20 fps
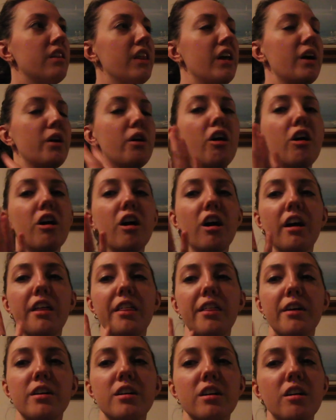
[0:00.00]
There are
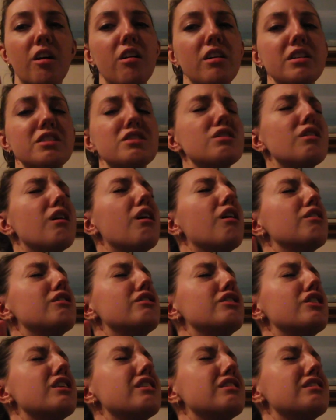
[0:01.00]
other, it's called
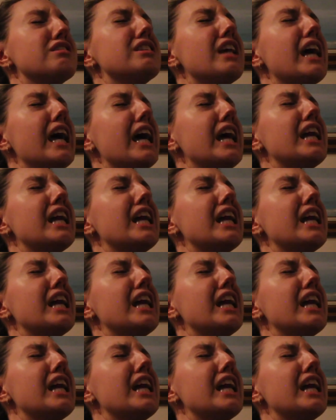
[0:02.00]
just dating.